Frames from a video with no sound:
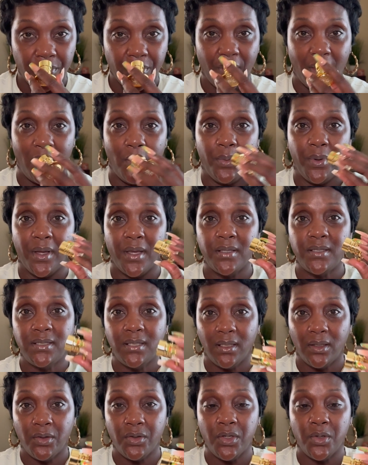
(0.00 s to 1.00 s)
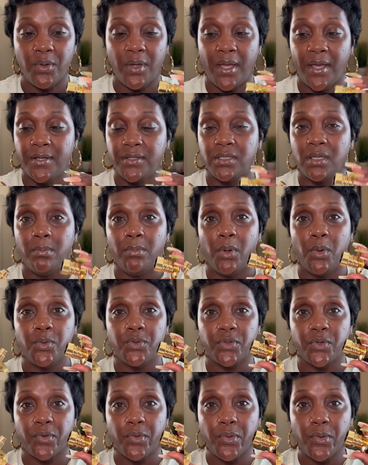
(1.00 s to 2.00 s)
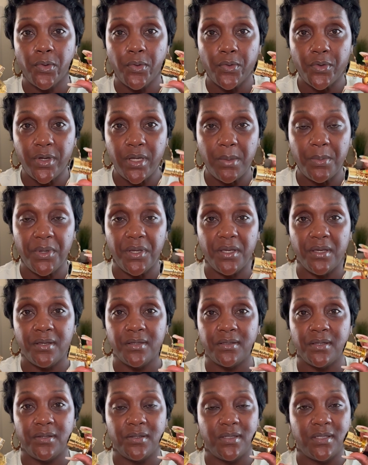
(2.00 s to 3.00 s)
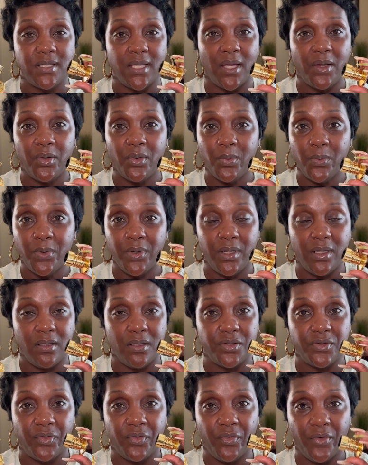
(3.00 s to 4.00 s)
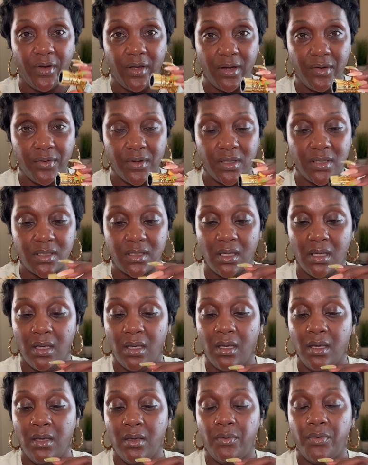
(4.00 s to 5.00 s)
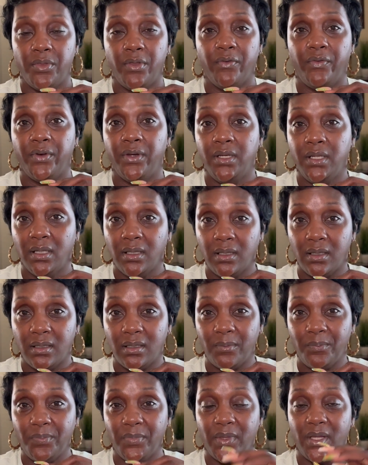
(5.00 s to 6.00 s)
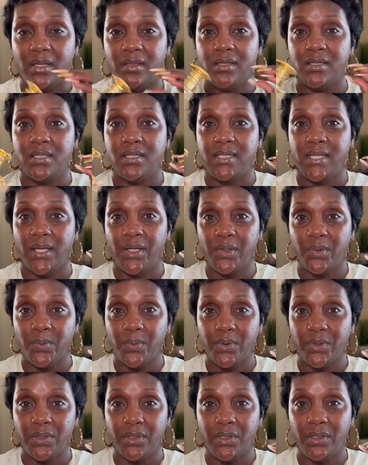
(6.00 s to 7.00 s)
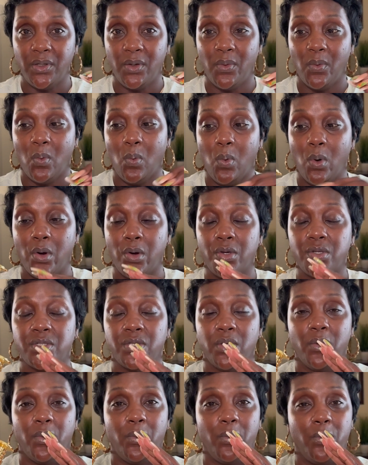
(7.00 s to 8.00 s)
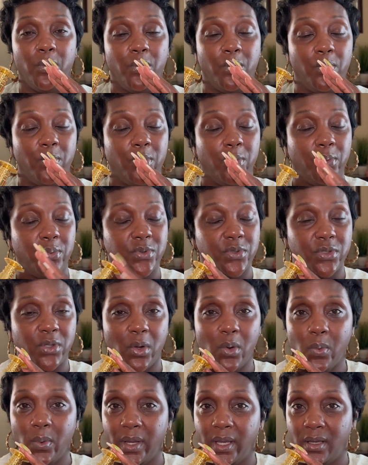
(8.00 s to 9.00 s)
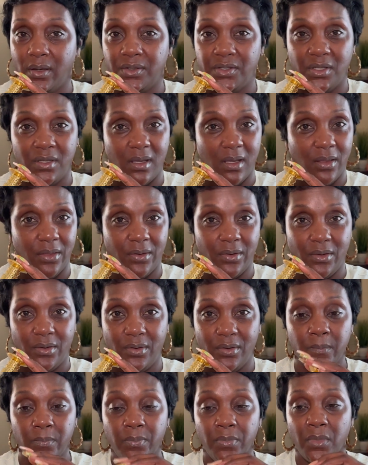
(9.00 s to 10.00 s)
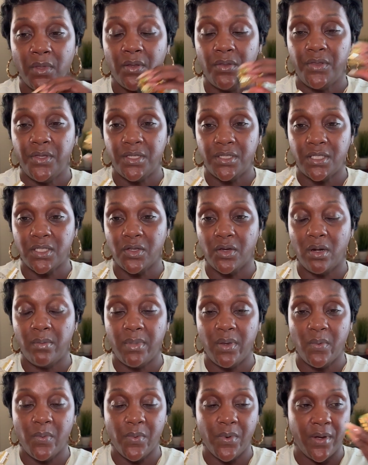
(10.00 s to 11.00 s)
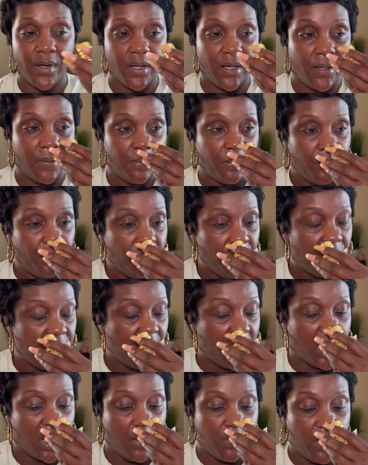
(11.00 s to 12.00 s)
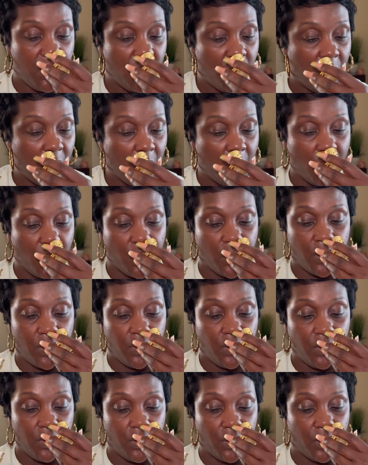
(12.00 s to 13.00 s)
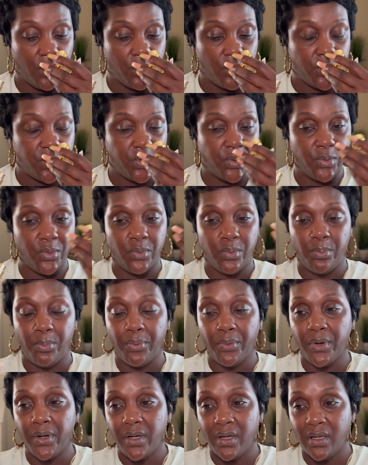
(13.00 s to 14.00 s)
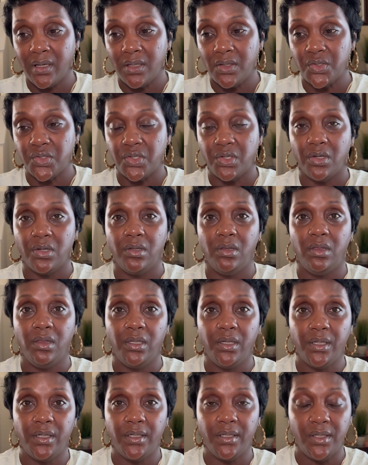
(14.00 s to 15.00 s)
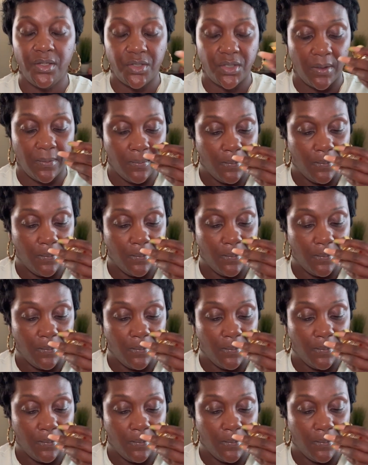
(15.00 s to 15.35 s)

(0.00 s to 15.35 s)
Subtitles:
And when I tell you it has the most creamiest sandalwood in this fragrance, the vanilla and the sandalwood works so well together. This is going to be one that can be worn, you know, to brunch, lunch.